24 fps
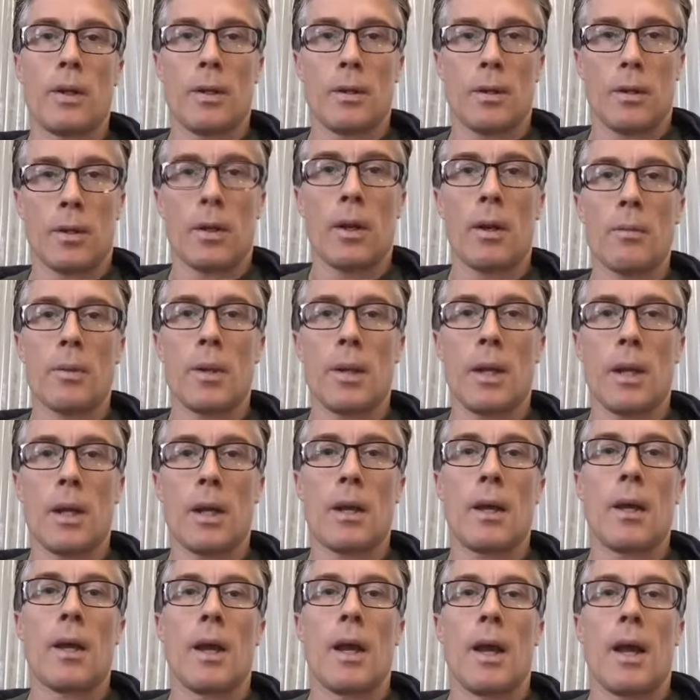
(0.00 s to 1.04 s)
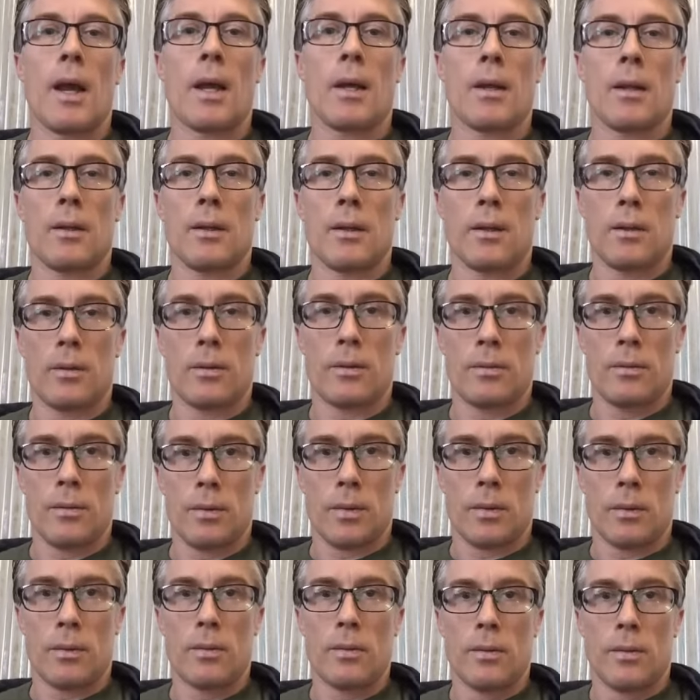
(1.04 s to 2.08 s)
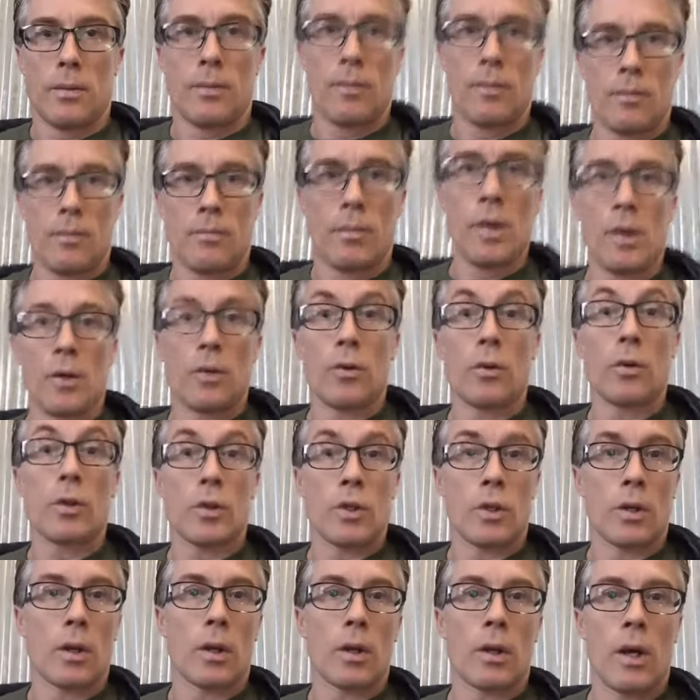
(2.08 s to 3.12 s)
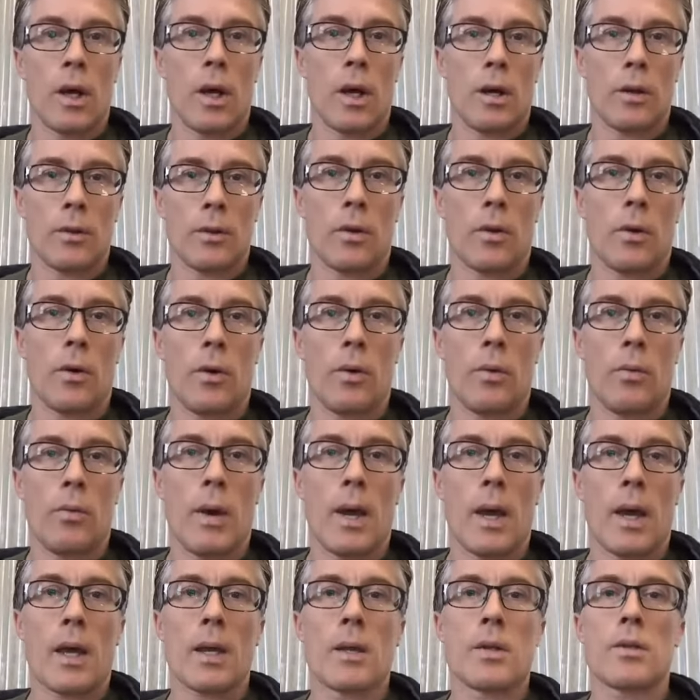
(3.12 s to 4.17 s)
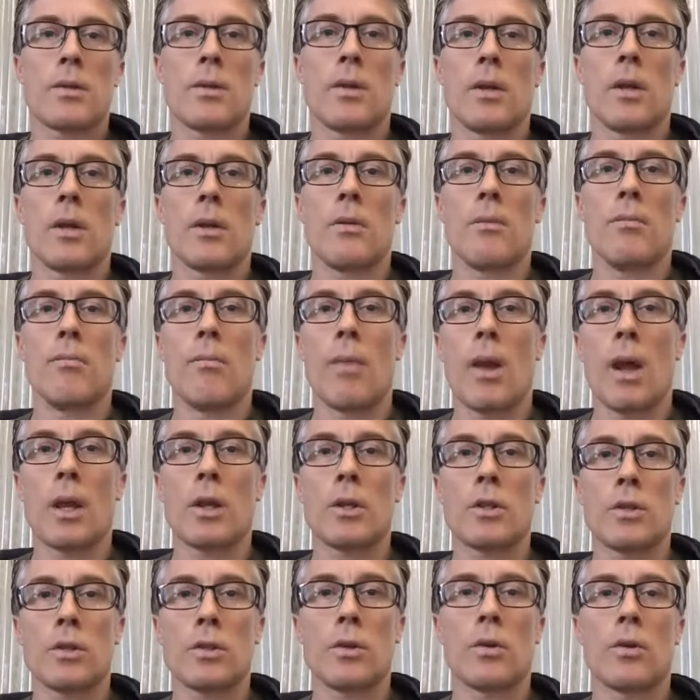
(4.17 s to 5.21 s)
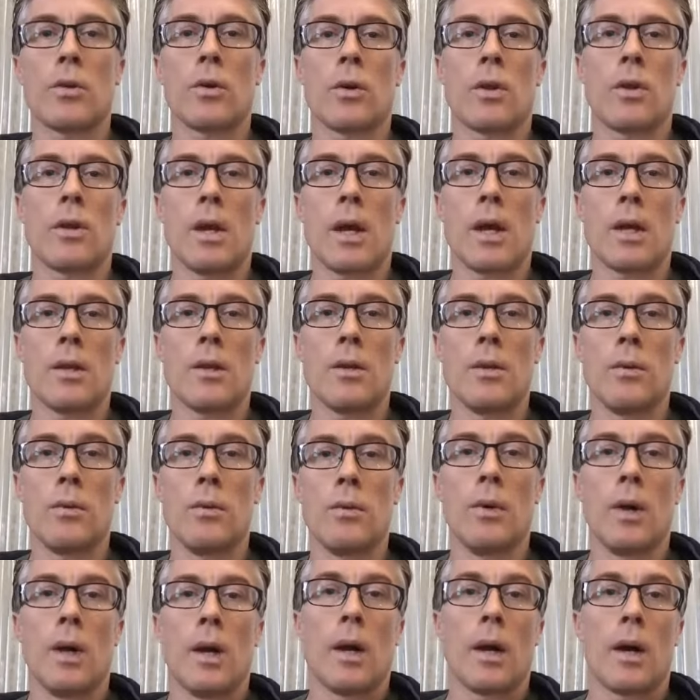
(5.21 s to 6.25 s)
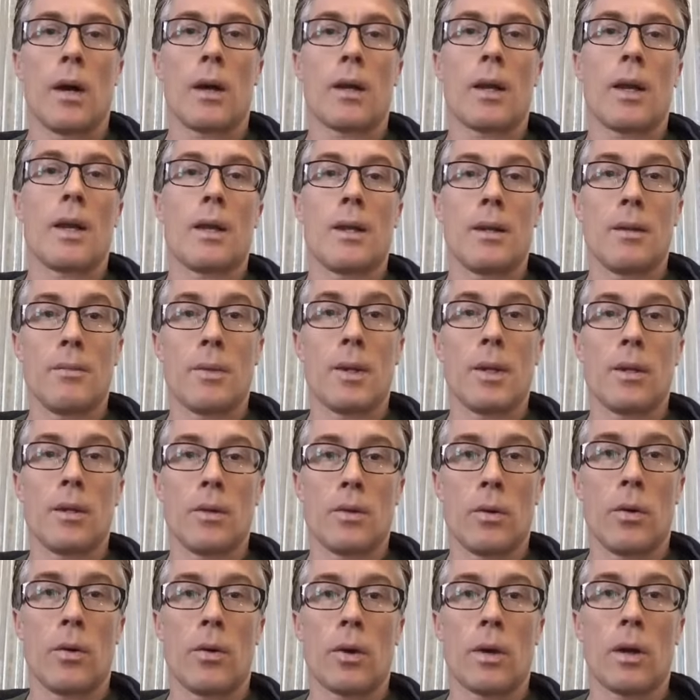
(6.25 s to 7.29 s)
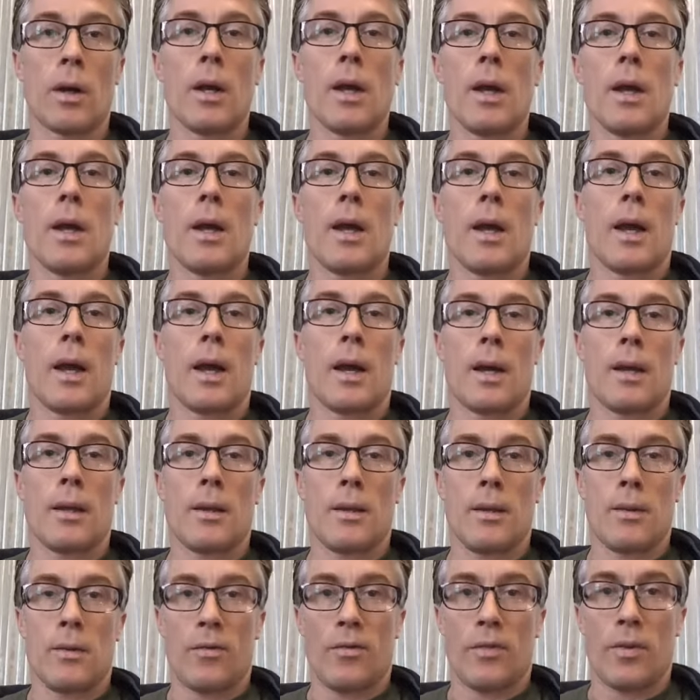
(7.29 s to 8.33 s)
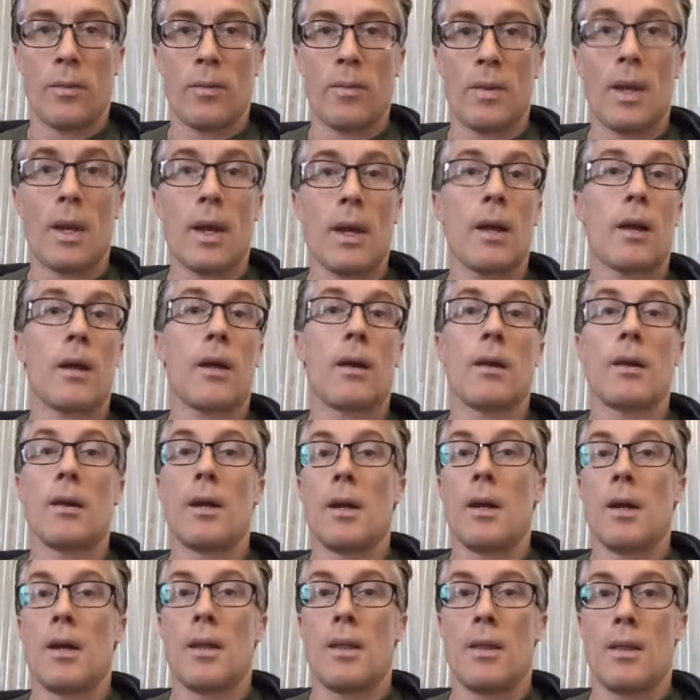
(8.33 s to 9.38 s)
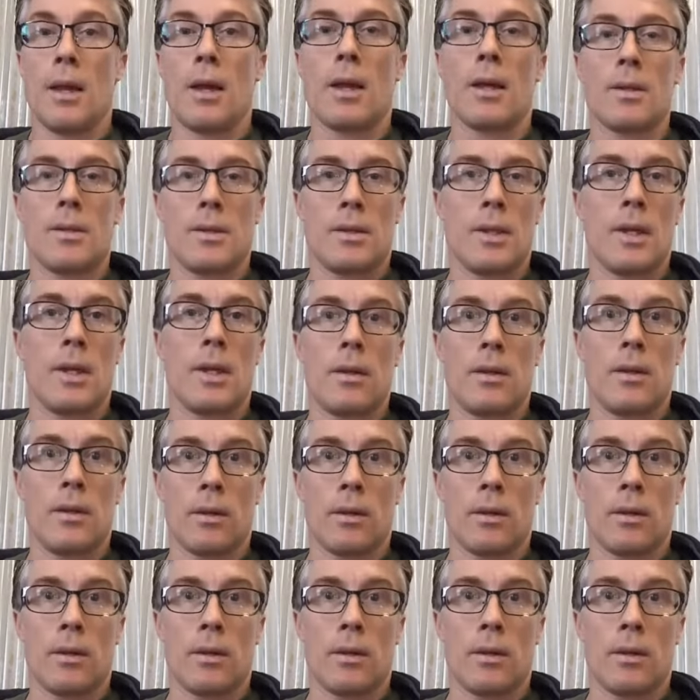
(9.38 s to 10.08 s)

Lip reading: they're coming in and that they're being nurtured along the whole way, so that you make sure that you are getting them in the door, and from there they can see,